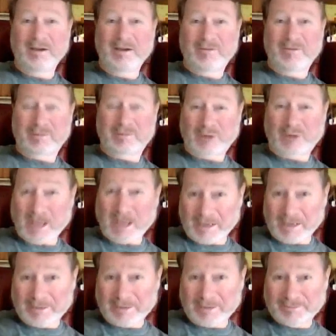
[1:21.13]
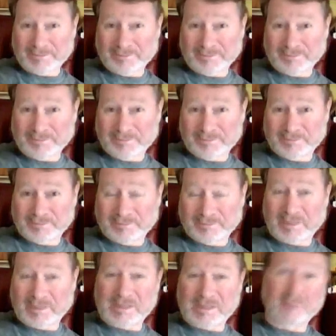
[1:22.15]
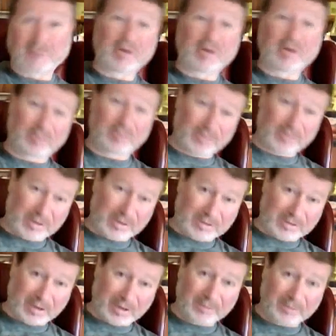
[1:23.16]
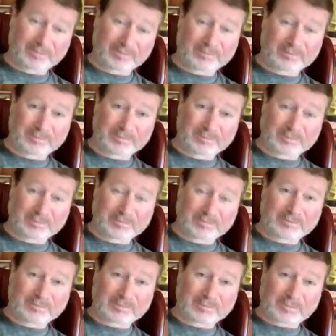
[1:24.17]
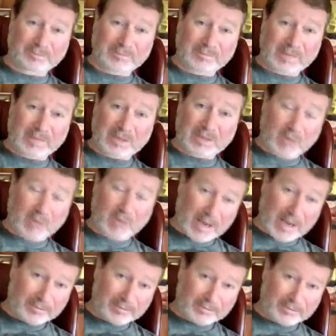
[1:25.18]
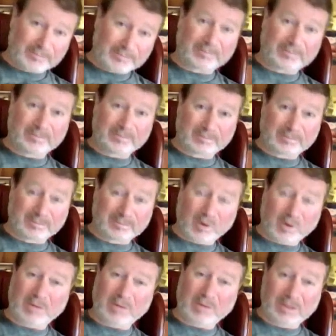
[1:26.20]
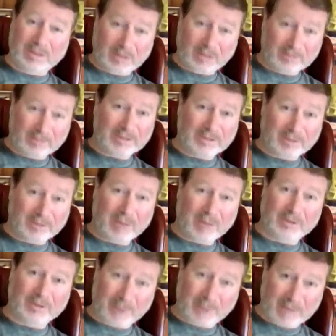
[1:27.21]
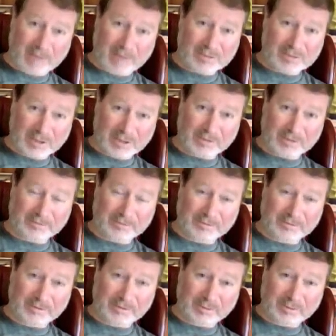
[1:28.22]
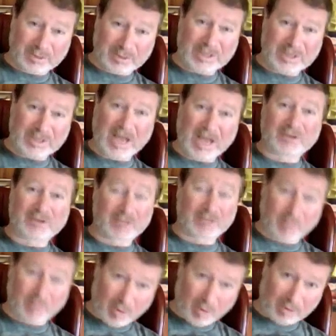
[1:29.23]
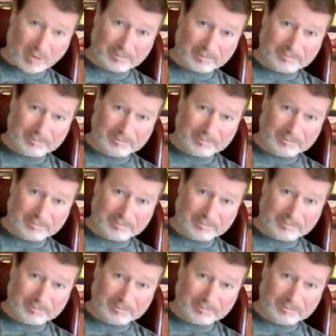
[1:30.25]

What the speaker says: For Brad, some number of years ago, his wife bought him a lovely Robert Graham shirt, which he actually wore.